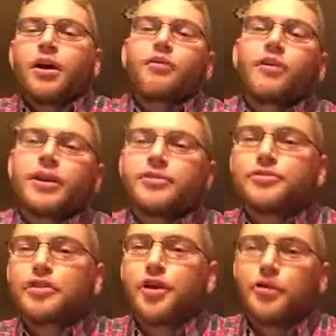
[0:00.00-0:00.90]
All right,
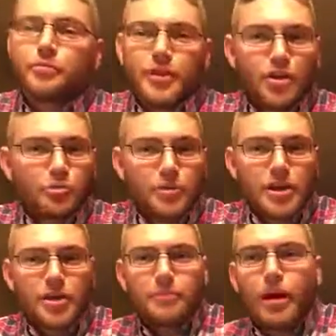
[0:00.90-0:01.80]
so it'll
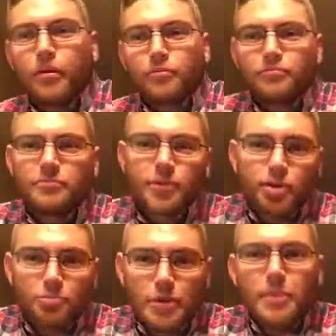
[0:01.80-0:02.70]
be
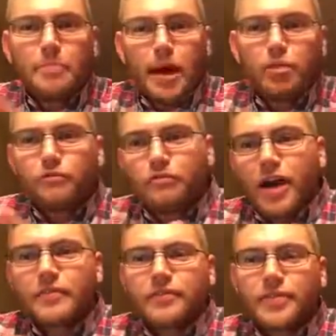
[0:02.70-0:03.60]
about
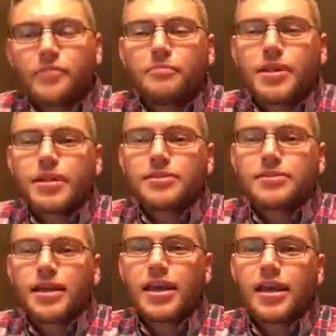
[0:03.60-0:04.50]
5 to 7
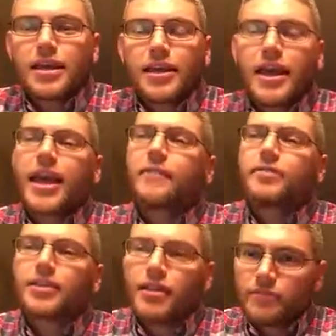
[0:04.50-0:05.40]
minutes, and I have
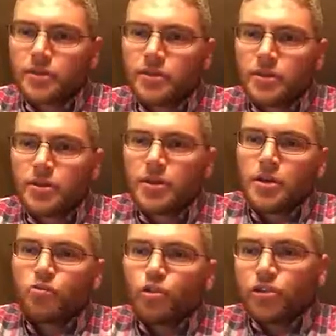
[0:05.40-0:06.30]
11
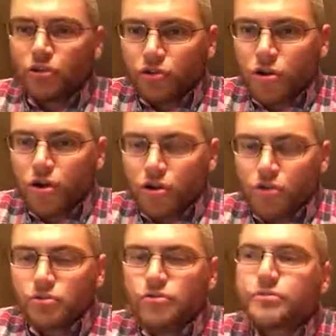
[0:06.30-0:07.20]
research
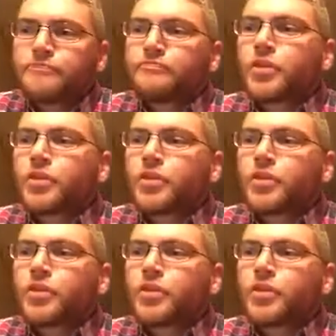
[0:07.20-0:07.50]
articles.